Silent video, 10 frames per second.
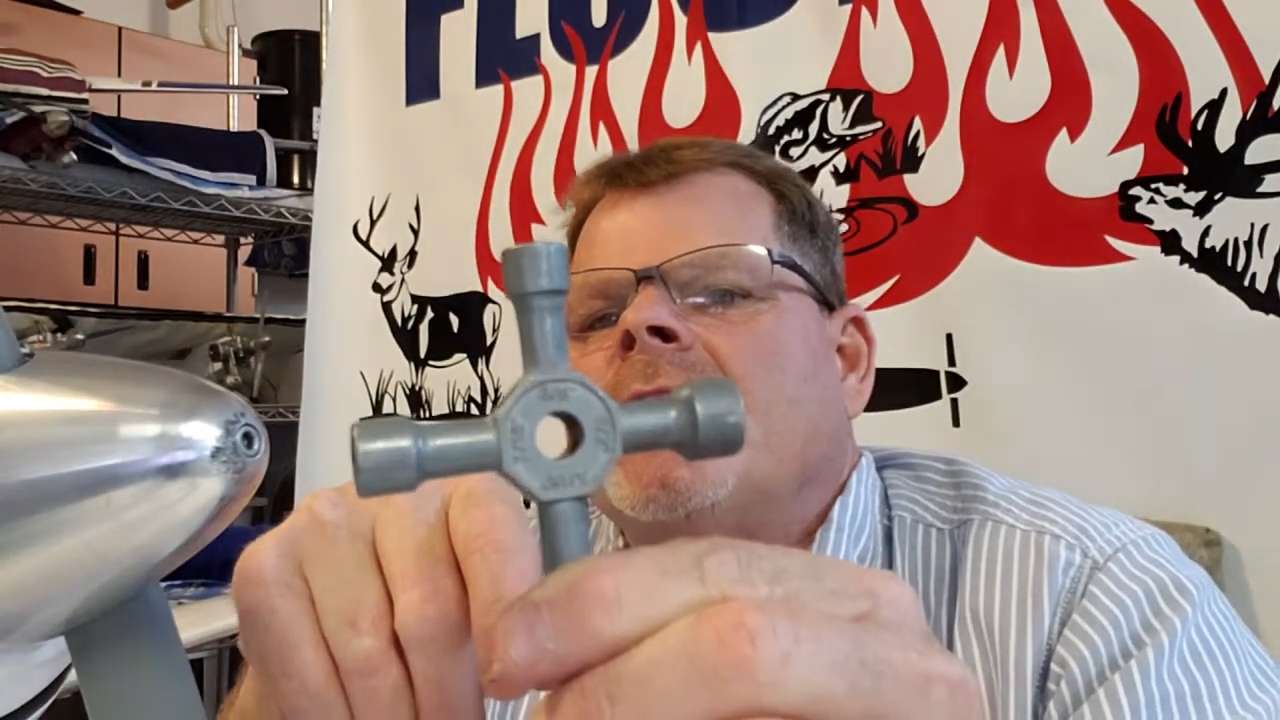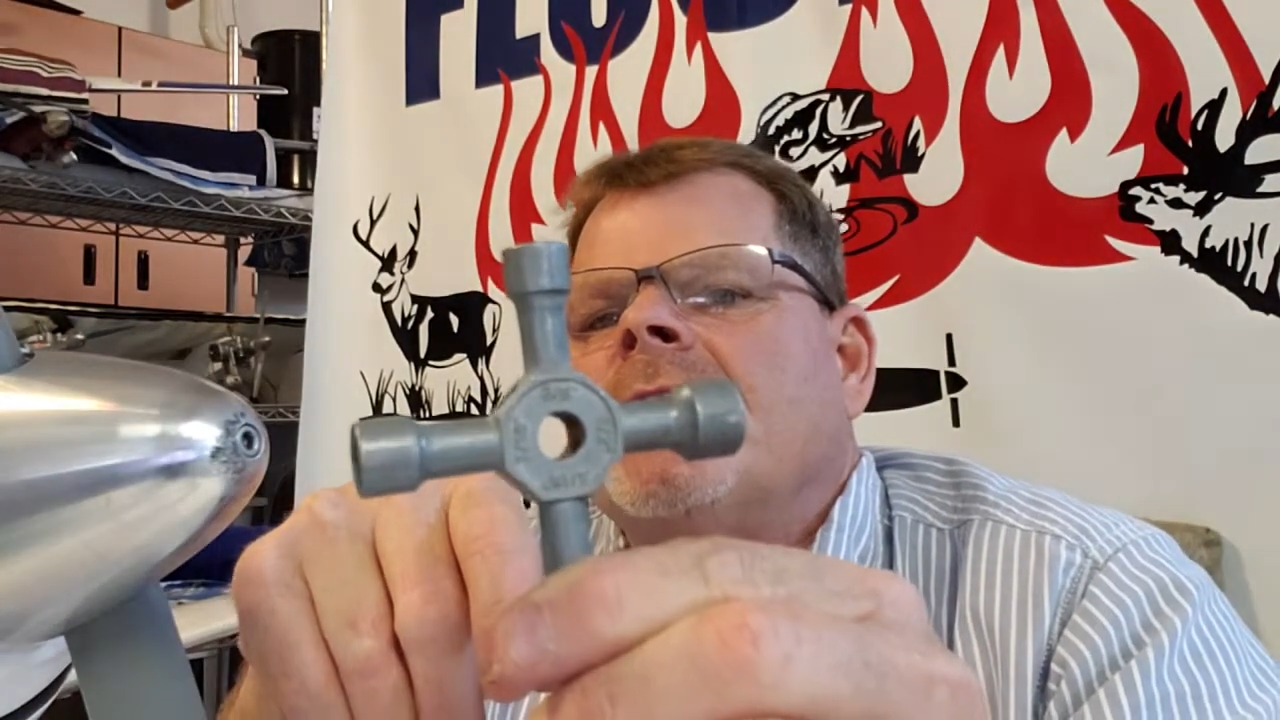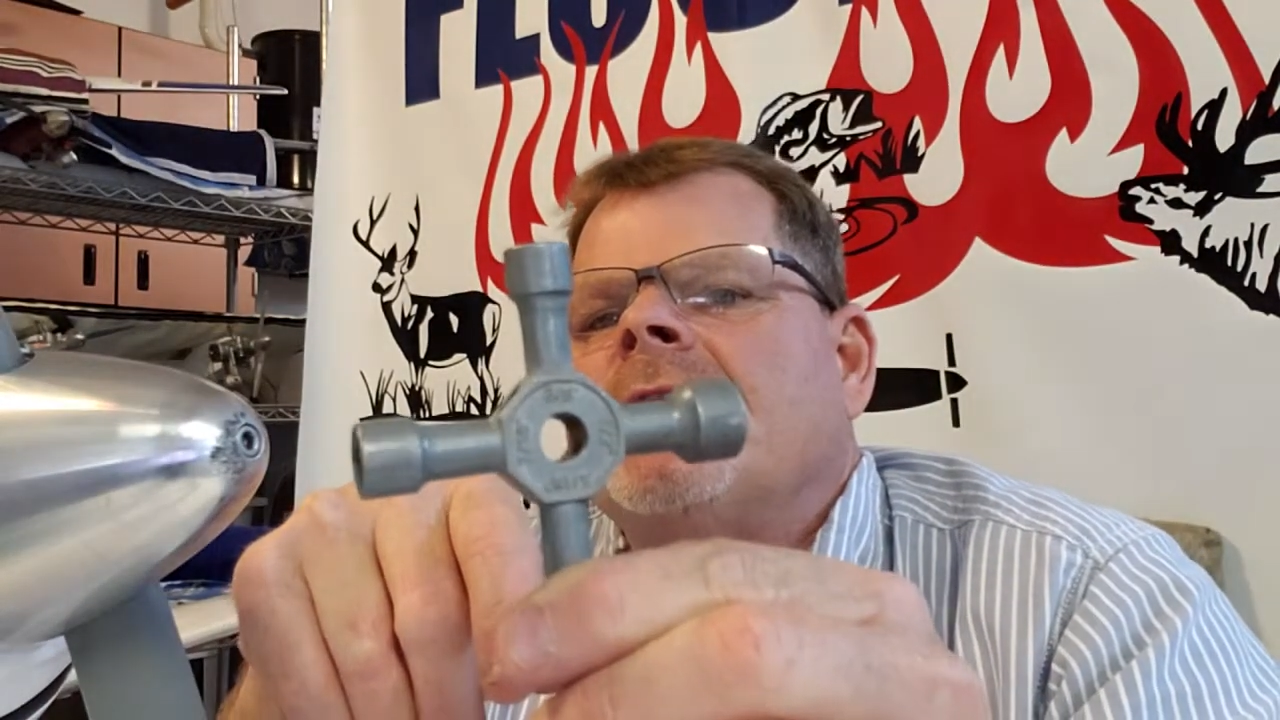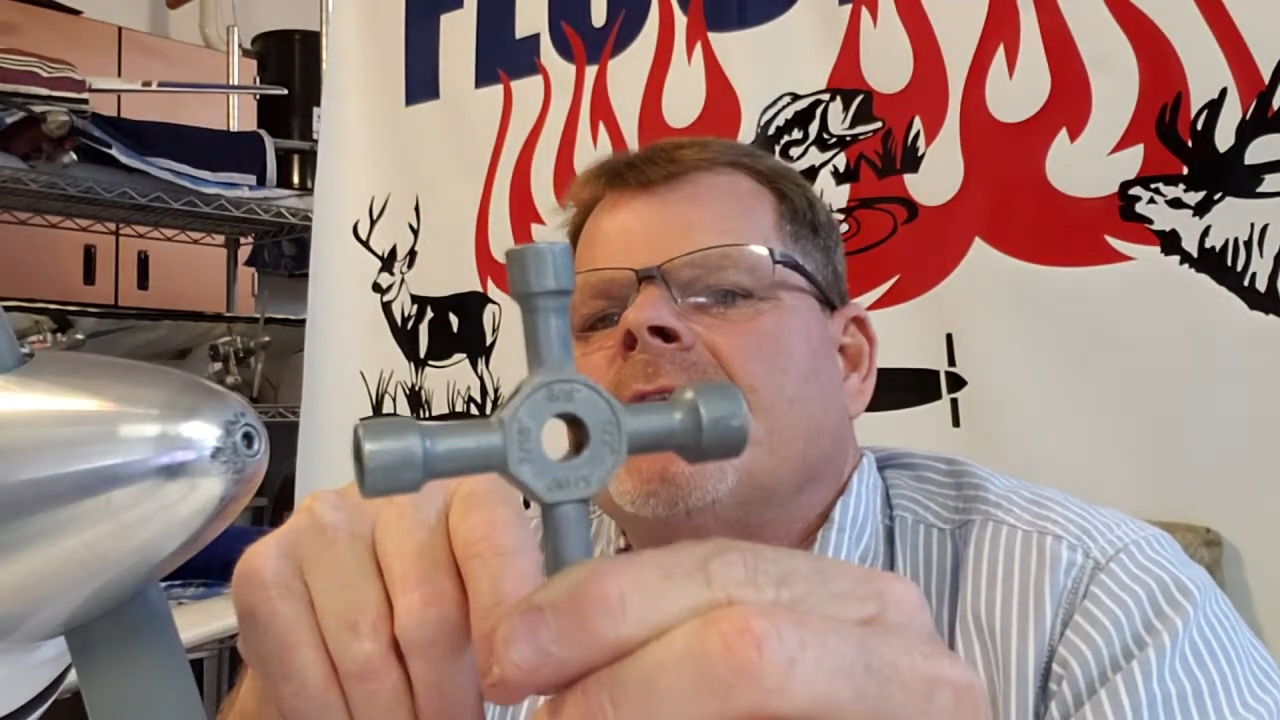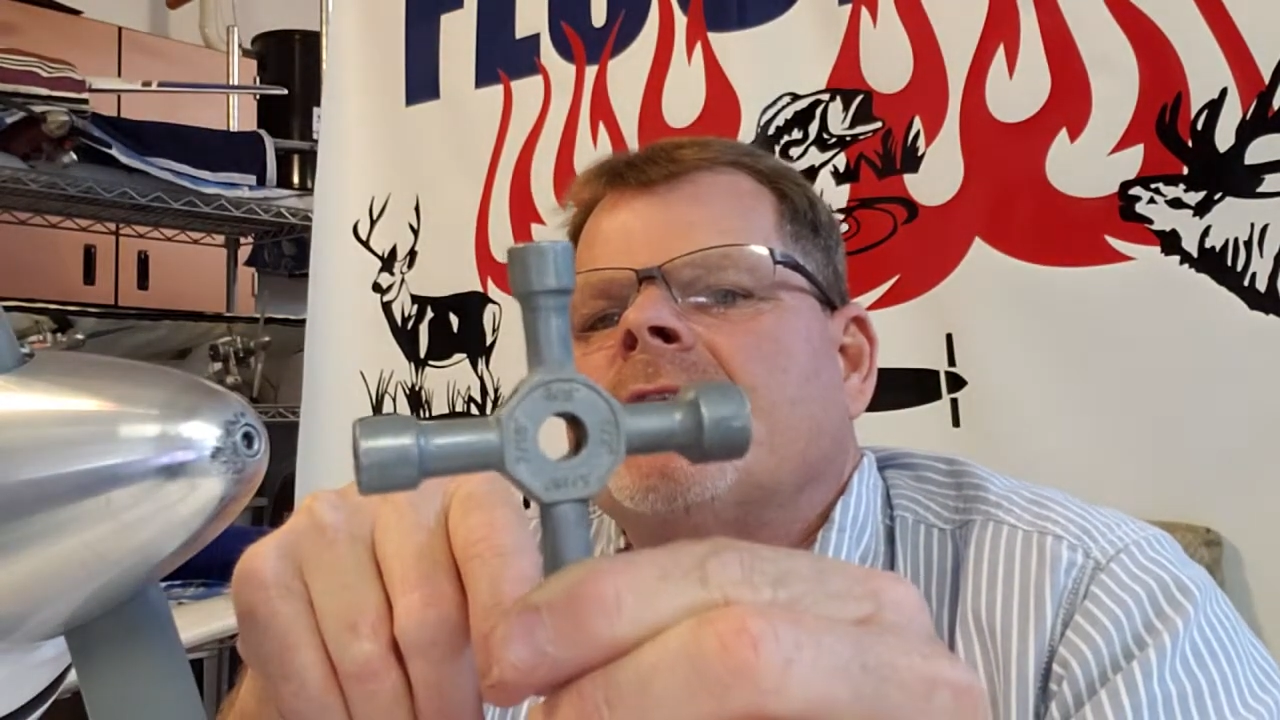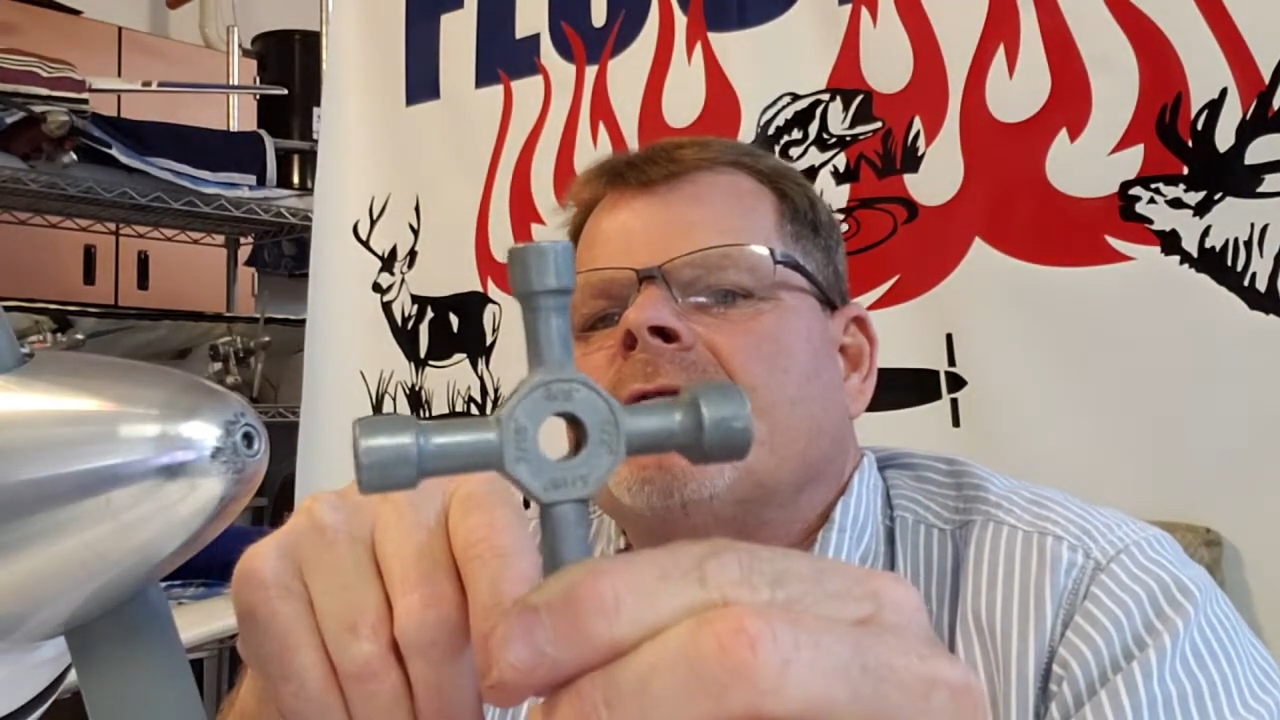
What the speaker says: I think it's